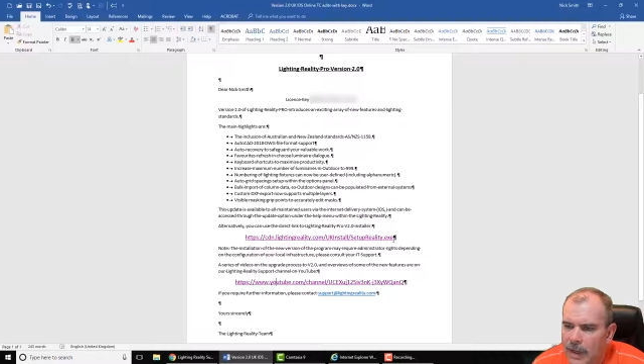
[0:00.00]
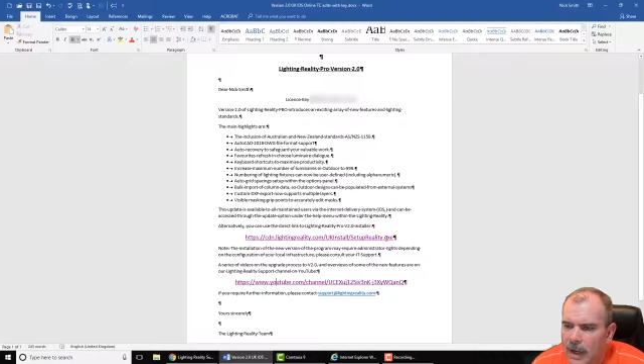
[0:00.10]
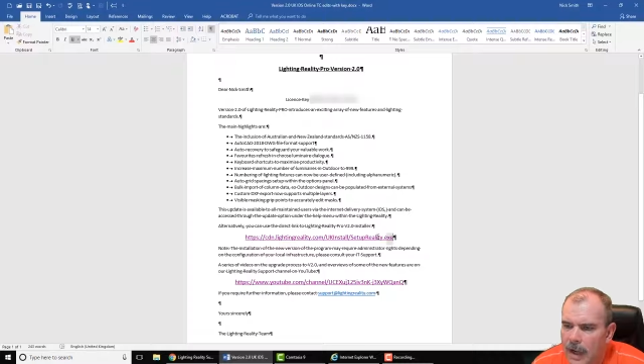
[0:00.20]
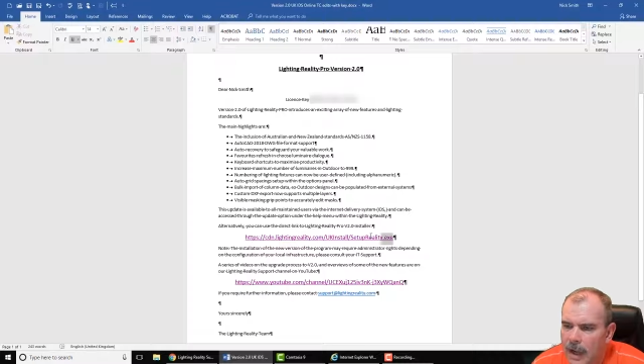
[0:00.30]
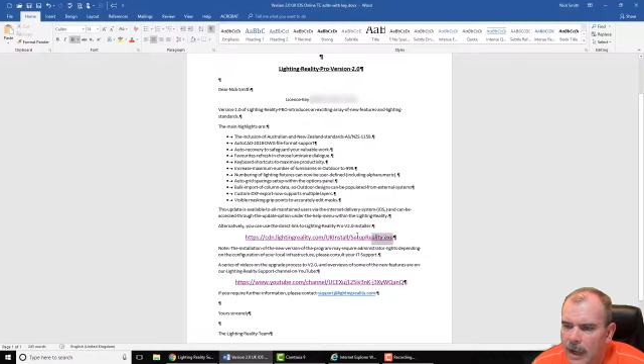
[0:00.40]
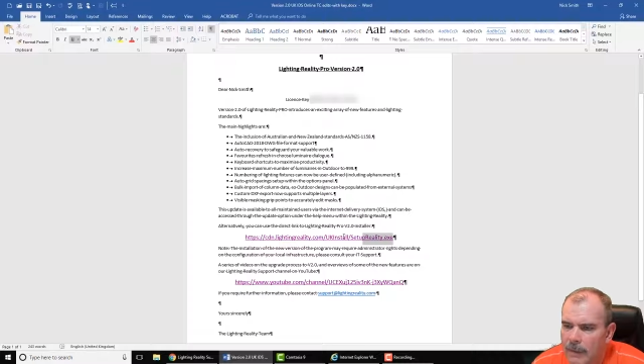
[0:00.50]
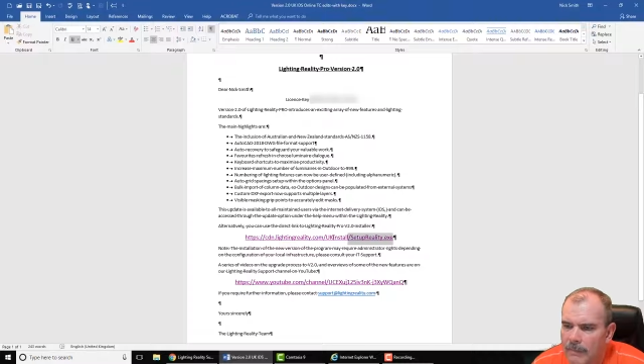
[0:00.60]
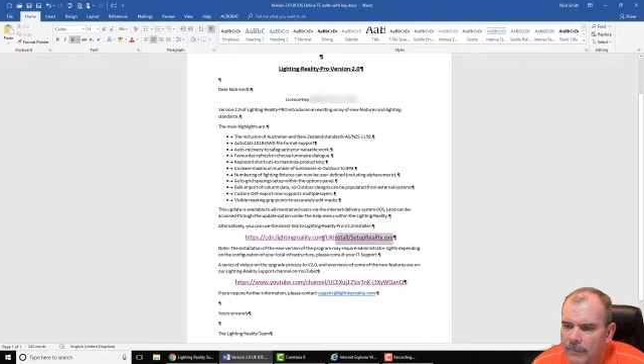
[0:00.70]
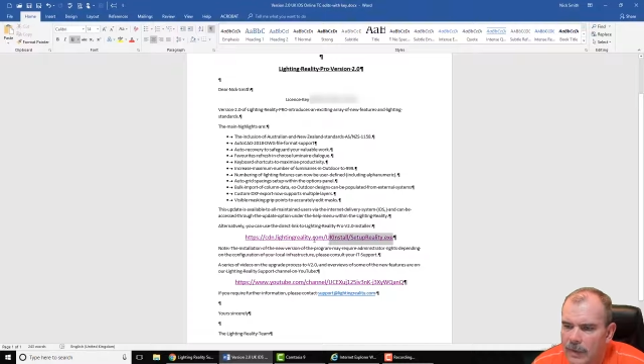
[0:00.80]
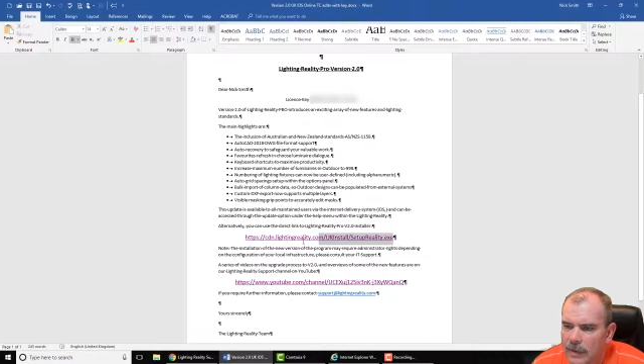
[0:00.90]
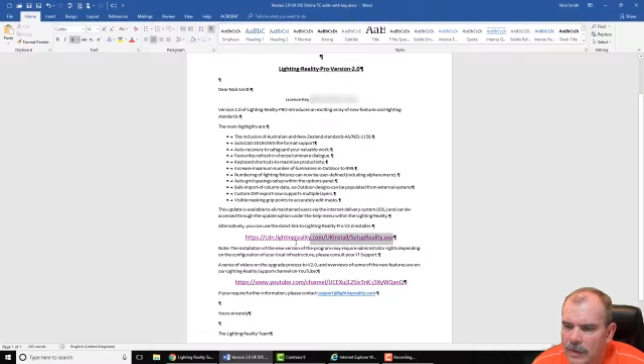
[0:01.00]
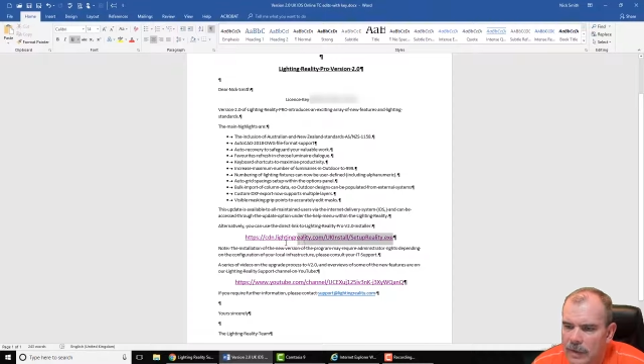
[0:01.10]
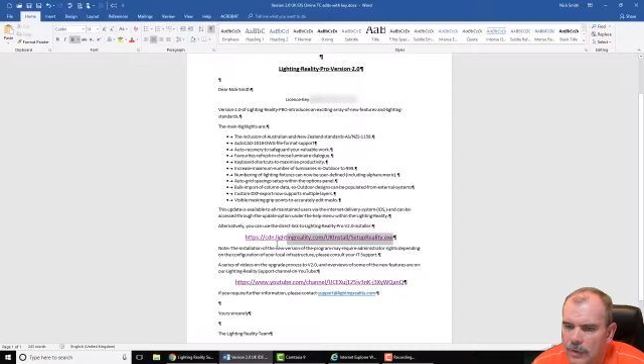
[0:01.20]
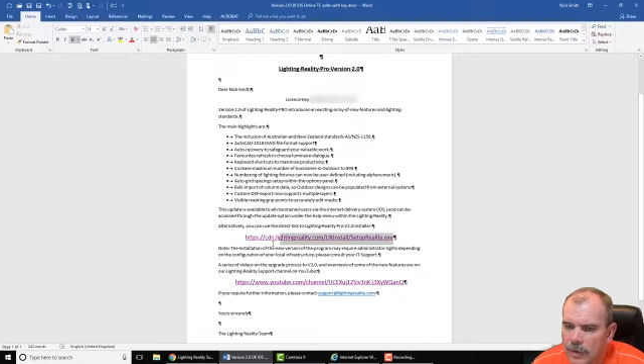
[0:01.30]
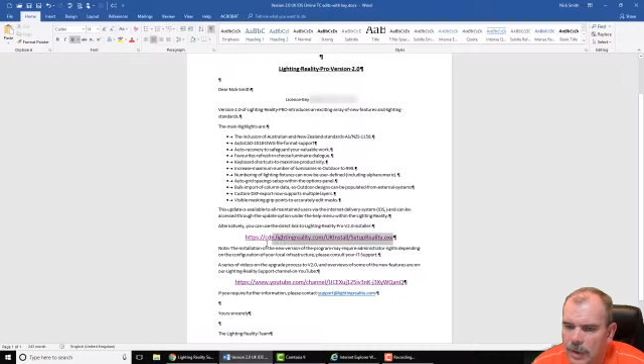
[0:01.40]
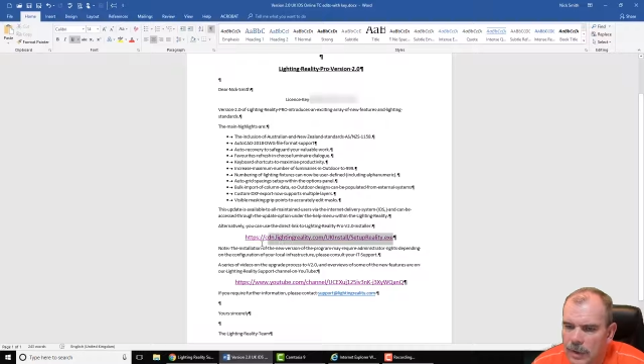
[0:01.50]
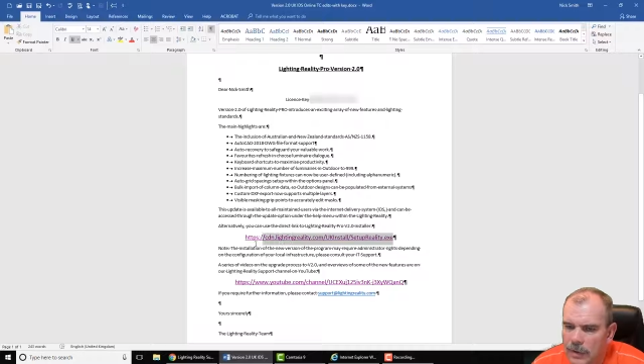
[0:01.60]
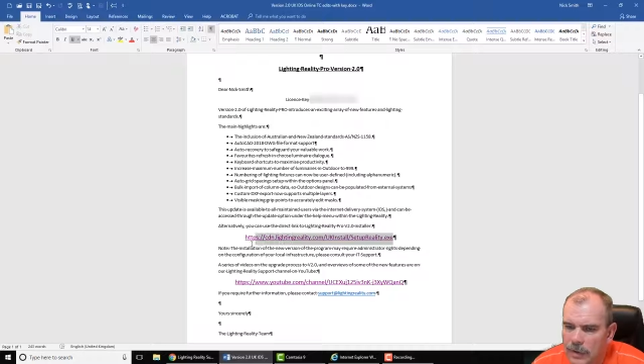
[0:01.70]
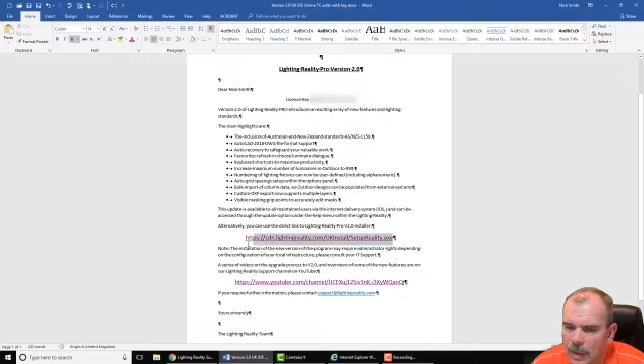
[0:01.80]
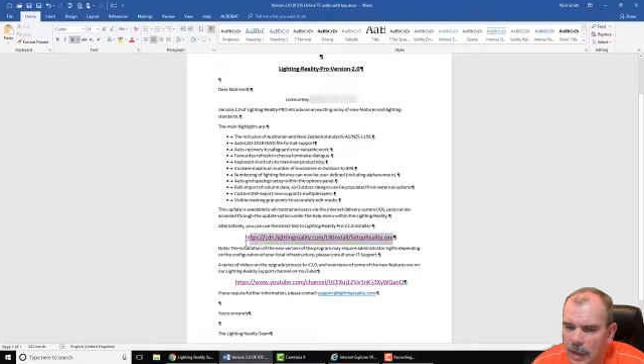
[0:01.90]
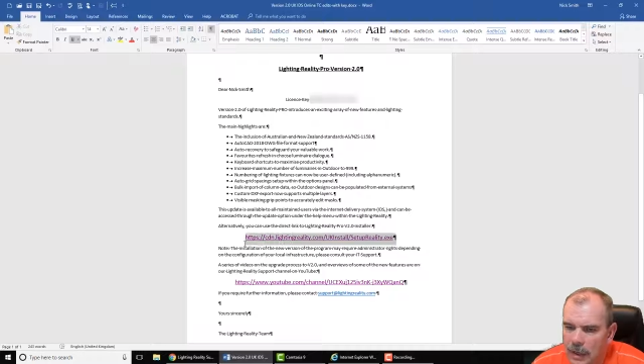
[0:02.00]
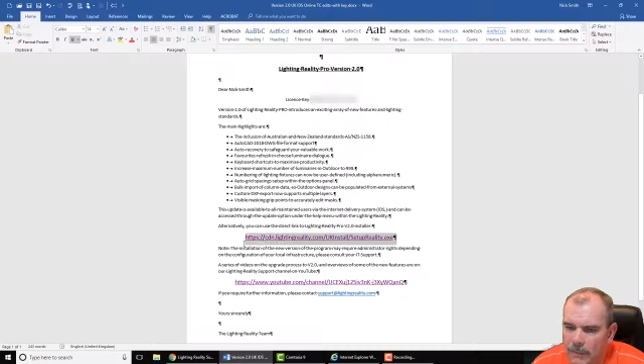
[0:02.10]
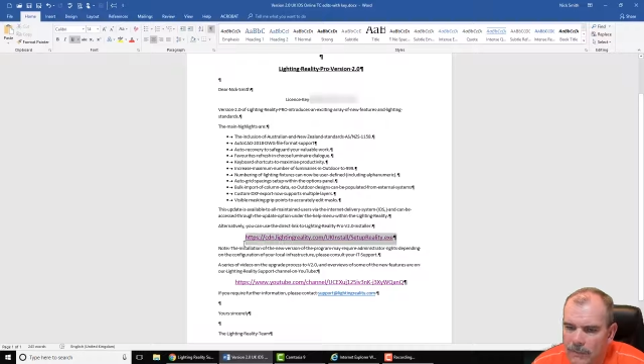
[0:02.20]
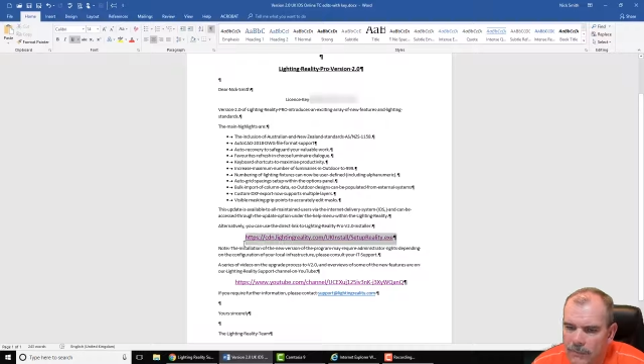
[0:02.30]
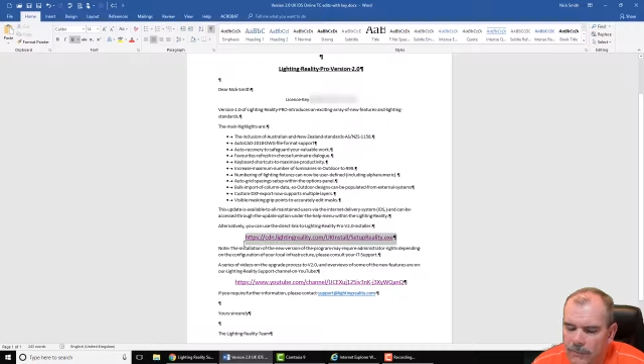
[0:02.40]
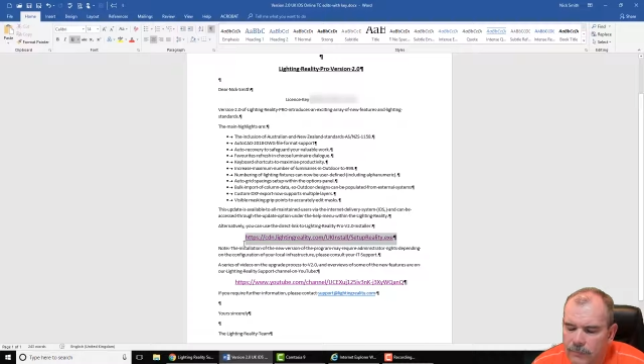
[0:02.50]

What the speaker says: you can